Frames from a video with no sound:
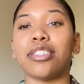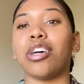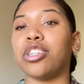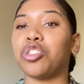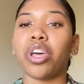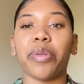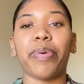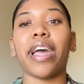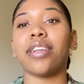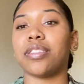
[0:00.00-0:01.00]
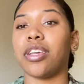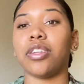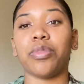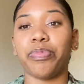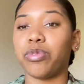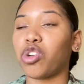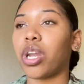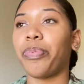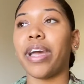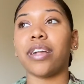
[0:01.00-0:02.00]
So just try to pass Try
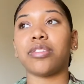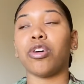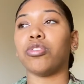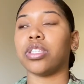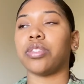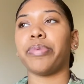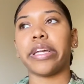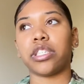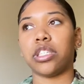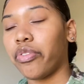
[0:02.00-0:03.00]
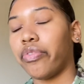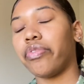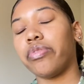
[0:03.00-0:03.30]
to pass those inspections.